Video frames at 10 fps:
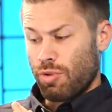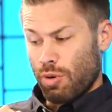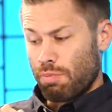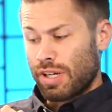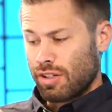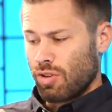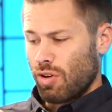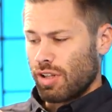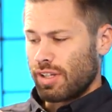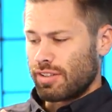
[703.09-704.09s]
your big
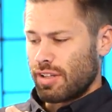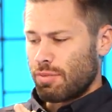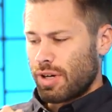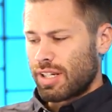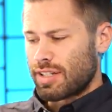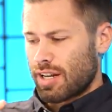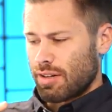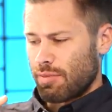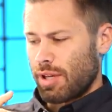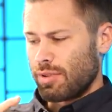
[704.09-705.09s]
goal is, and then break it down
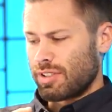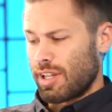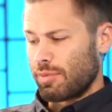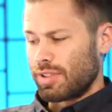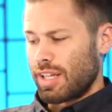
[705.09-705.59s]
in baby steps,